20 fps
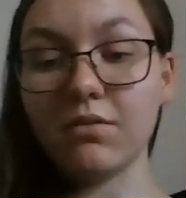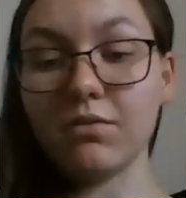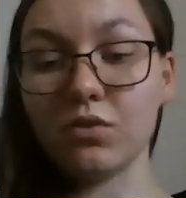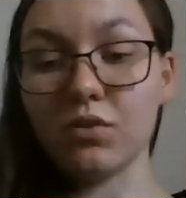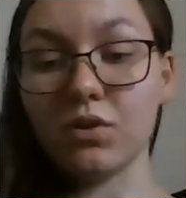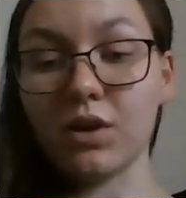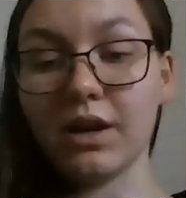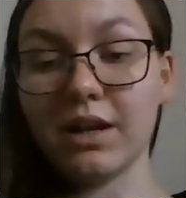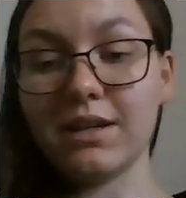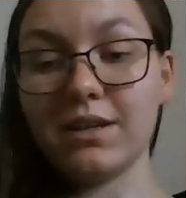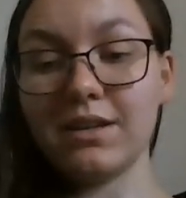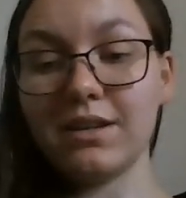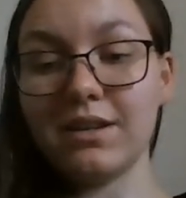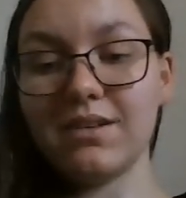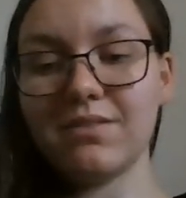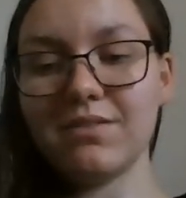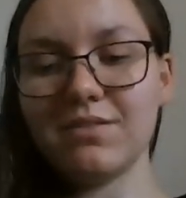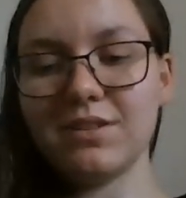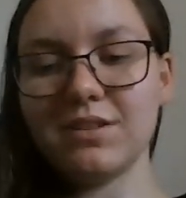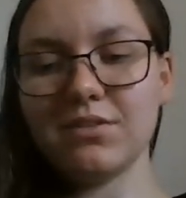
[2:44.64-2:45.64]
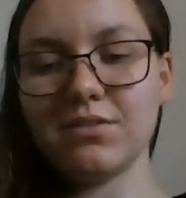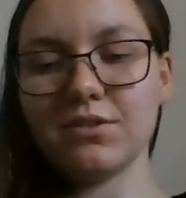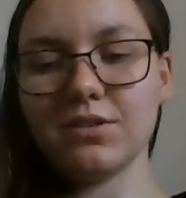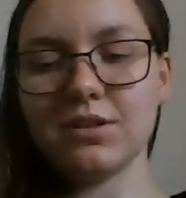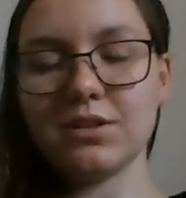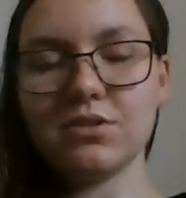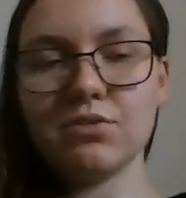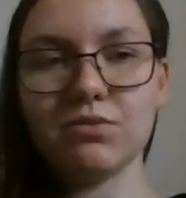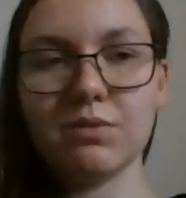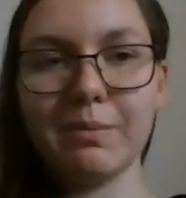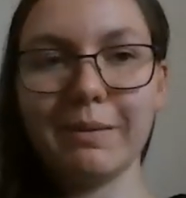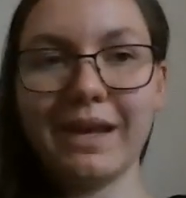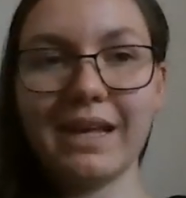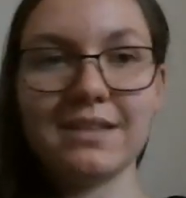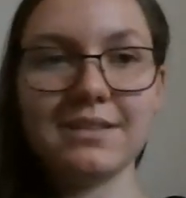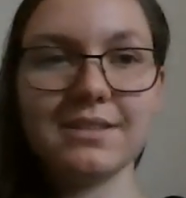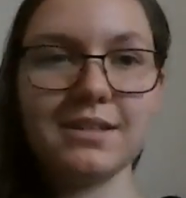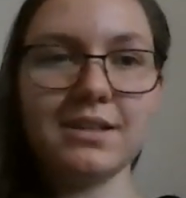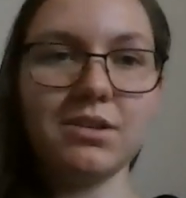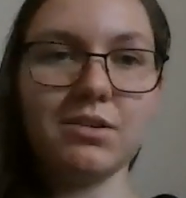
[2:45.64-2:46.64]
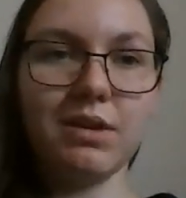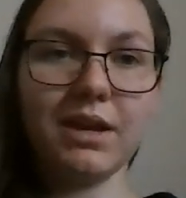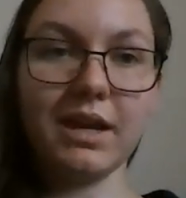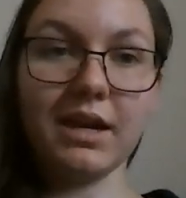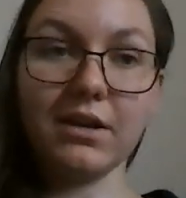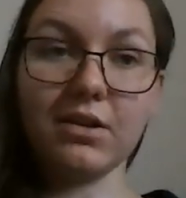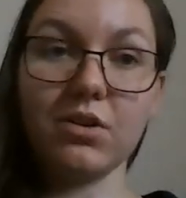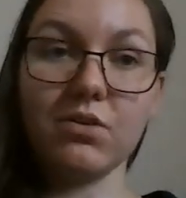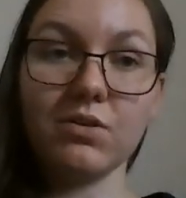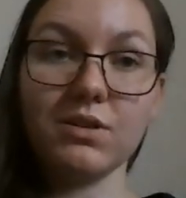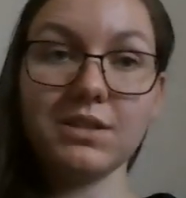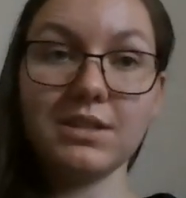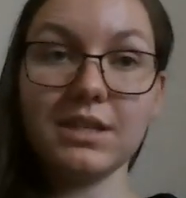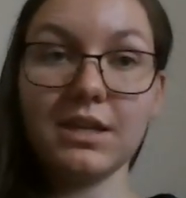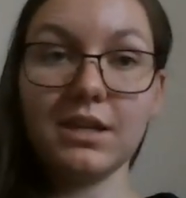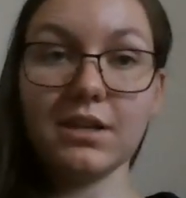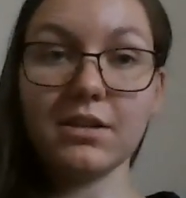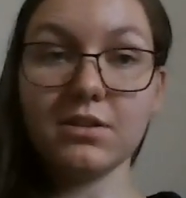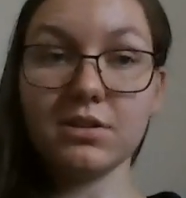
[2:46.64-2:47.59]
variety of different remains that you can go and see.